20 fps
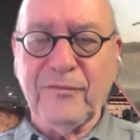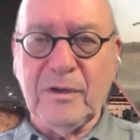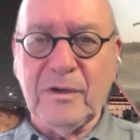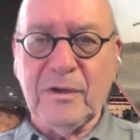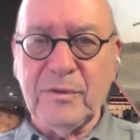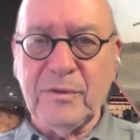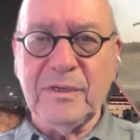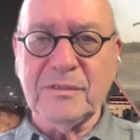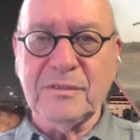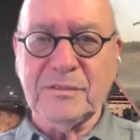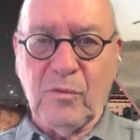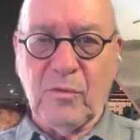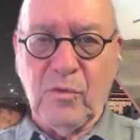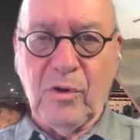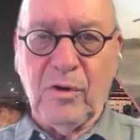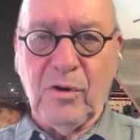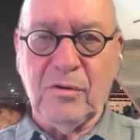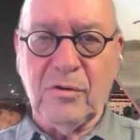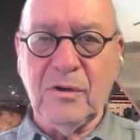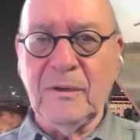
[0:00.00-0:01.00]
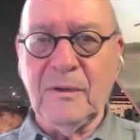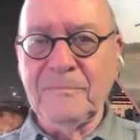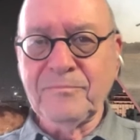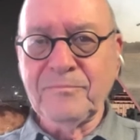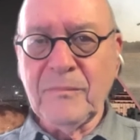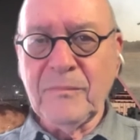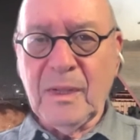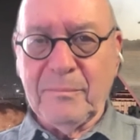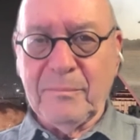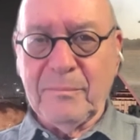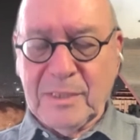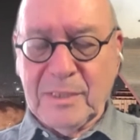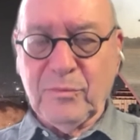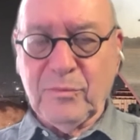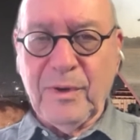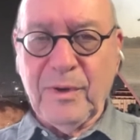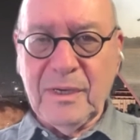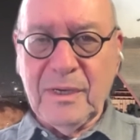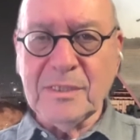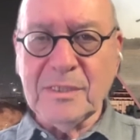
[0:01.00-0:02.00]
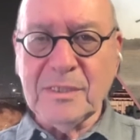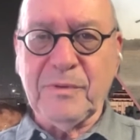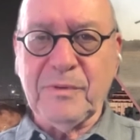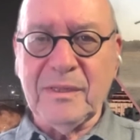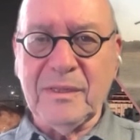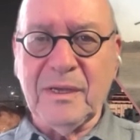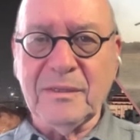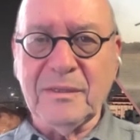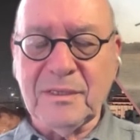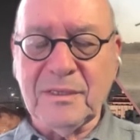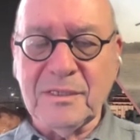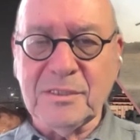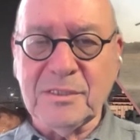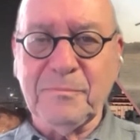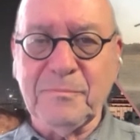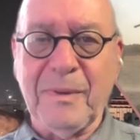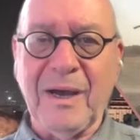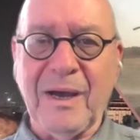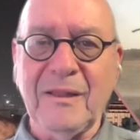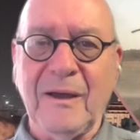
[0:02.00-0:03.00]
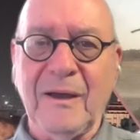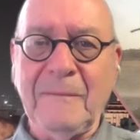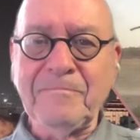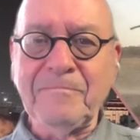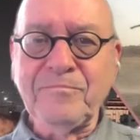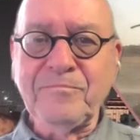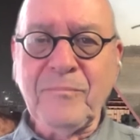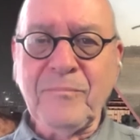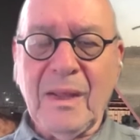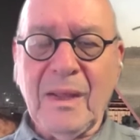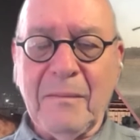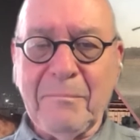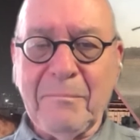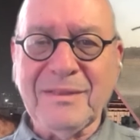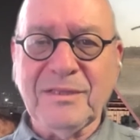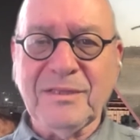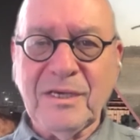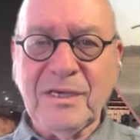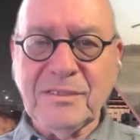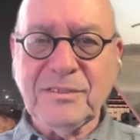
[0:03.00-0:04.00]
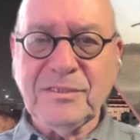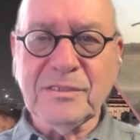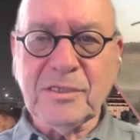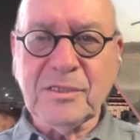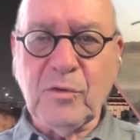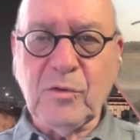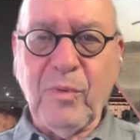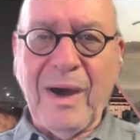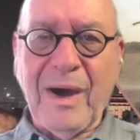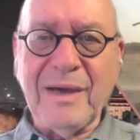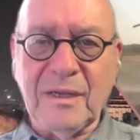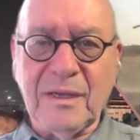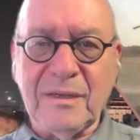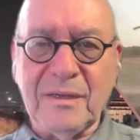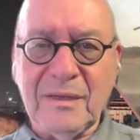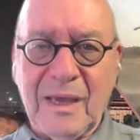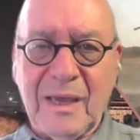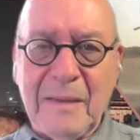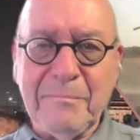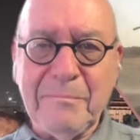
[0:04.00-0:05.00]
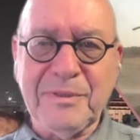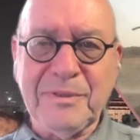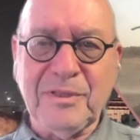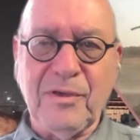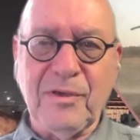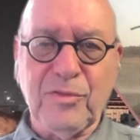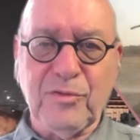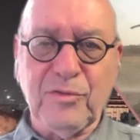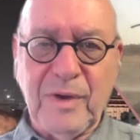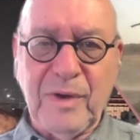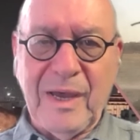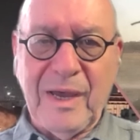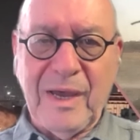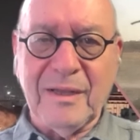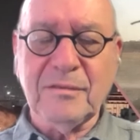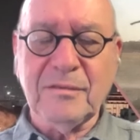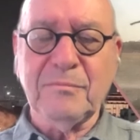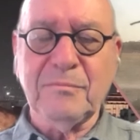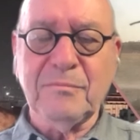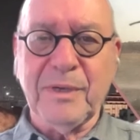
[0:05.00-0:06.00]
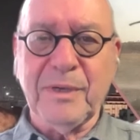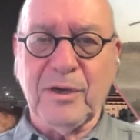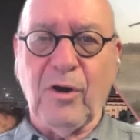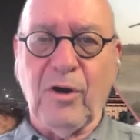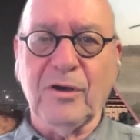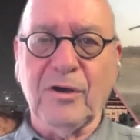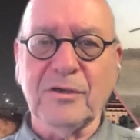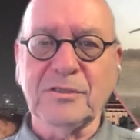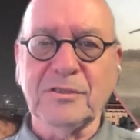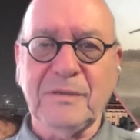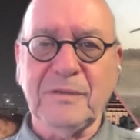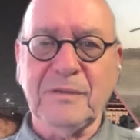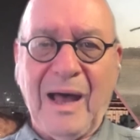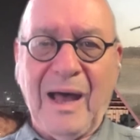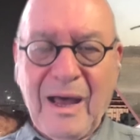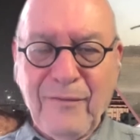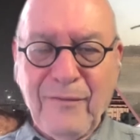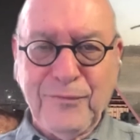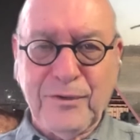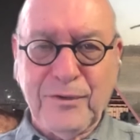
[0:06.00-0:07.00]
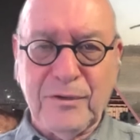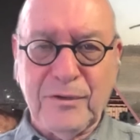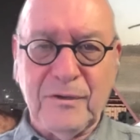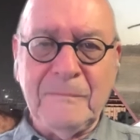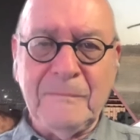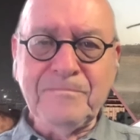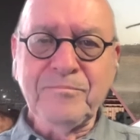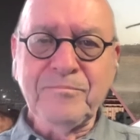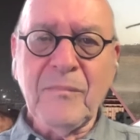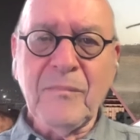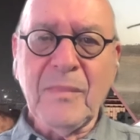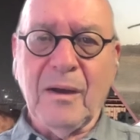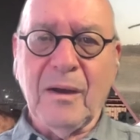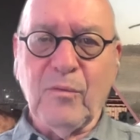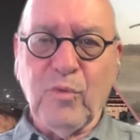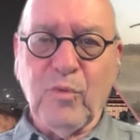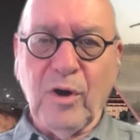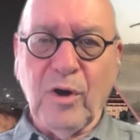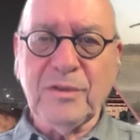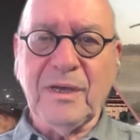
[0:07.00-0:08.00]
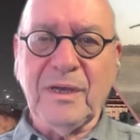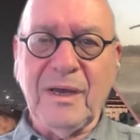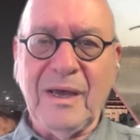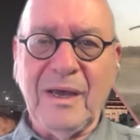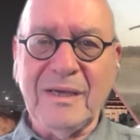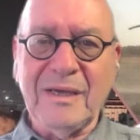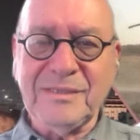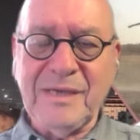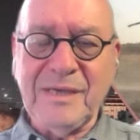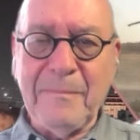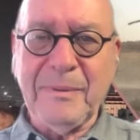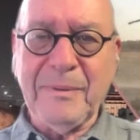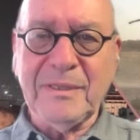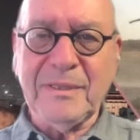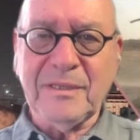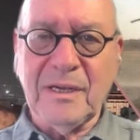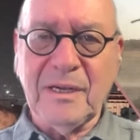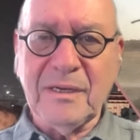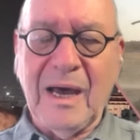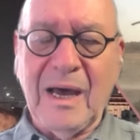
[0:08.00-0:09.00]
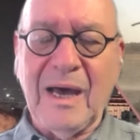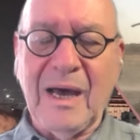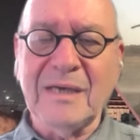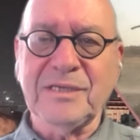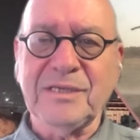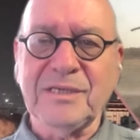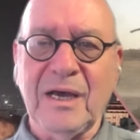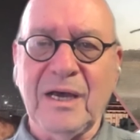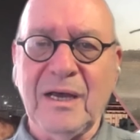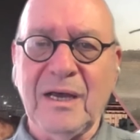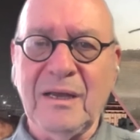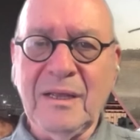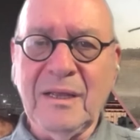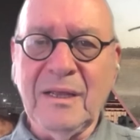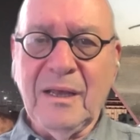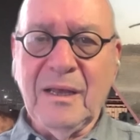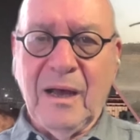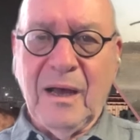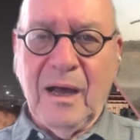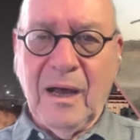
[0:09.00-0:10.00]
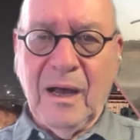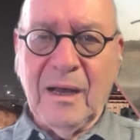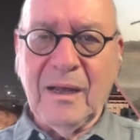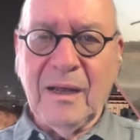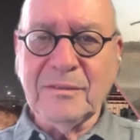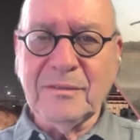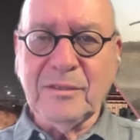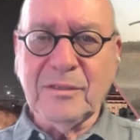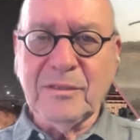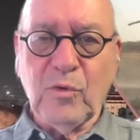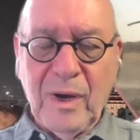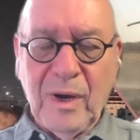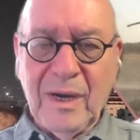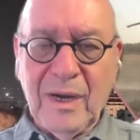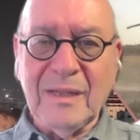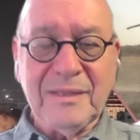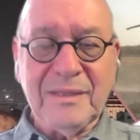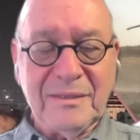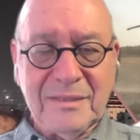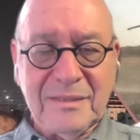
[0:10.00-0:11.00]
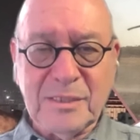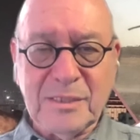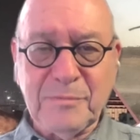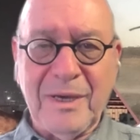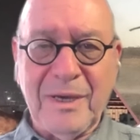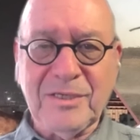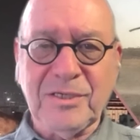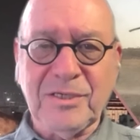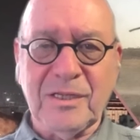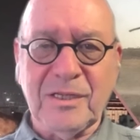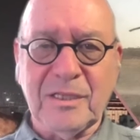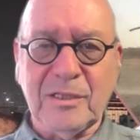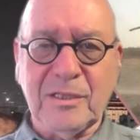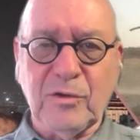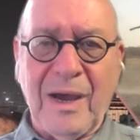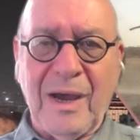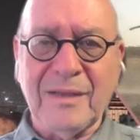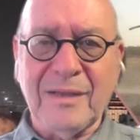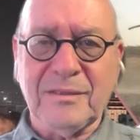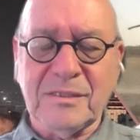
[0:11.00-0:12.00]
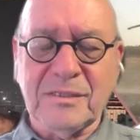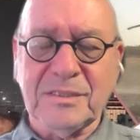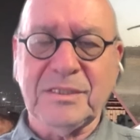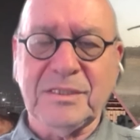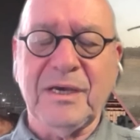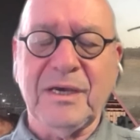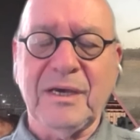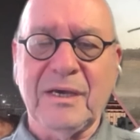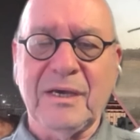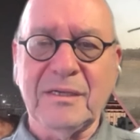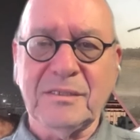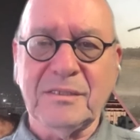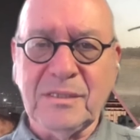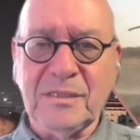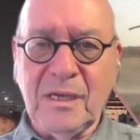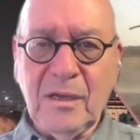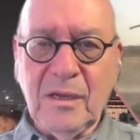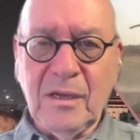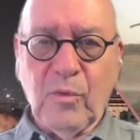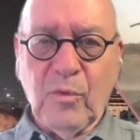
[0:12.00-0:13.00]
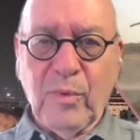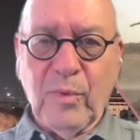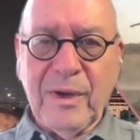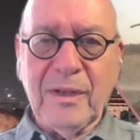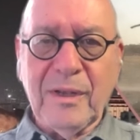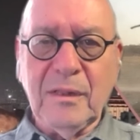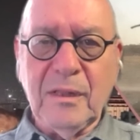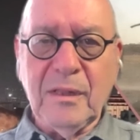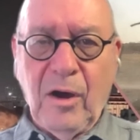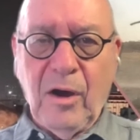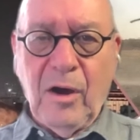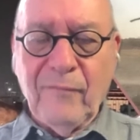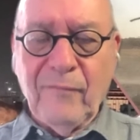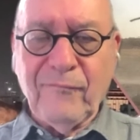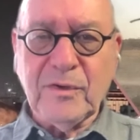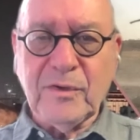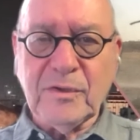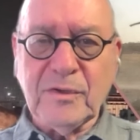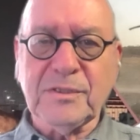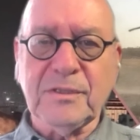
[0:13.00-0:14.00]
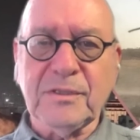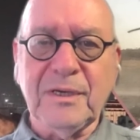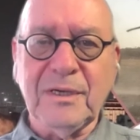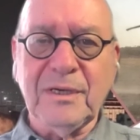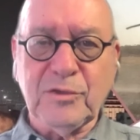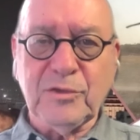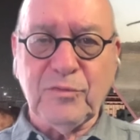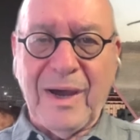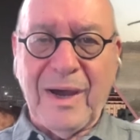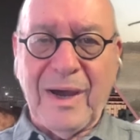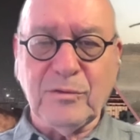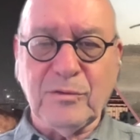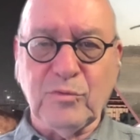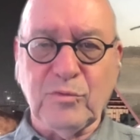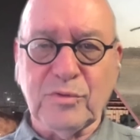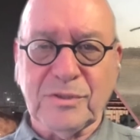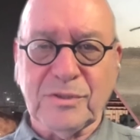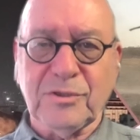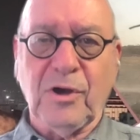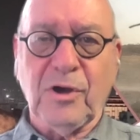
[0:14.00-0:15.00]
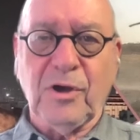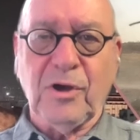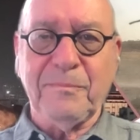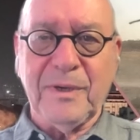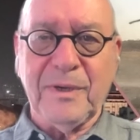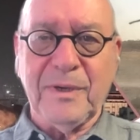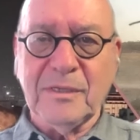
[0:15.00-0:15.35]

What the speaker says: if there is a war between Israel and Hezbollah. But this is quite an empty threat, because after what has happened in Gaza, the world, and especially the United States, will obviously try to stop